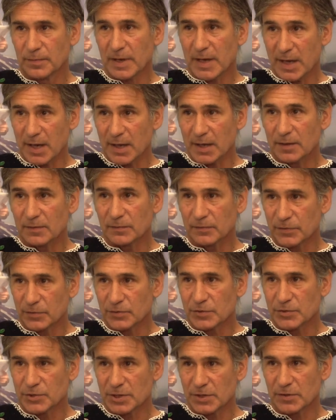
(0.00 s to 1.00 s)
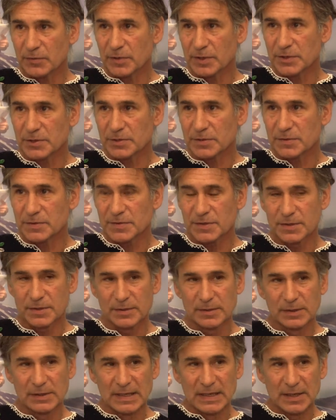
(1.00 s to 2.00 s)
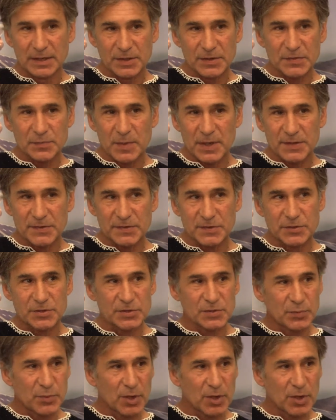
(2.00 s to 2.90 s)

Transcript: and future generations. This message is